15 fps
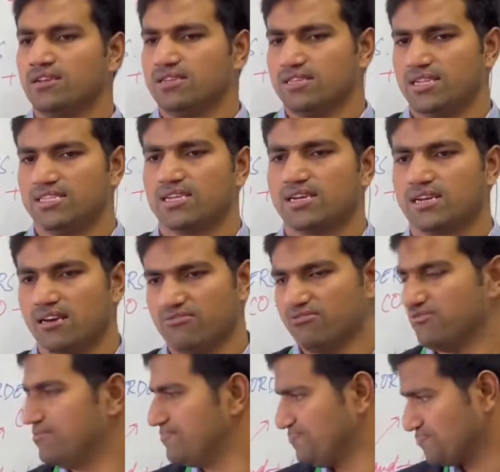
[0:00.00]
there is a
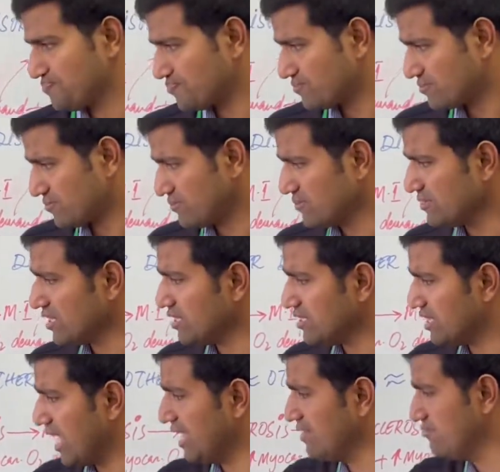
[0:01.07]
cough.
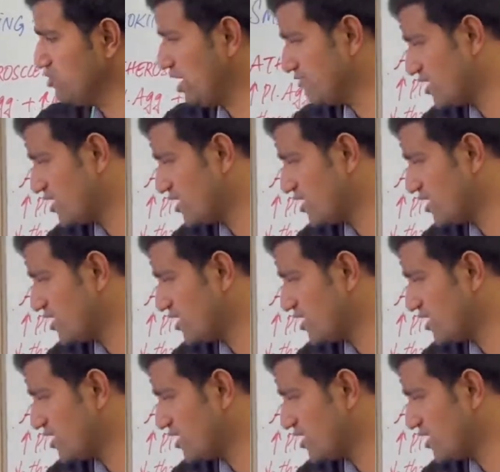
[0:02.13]
Then we have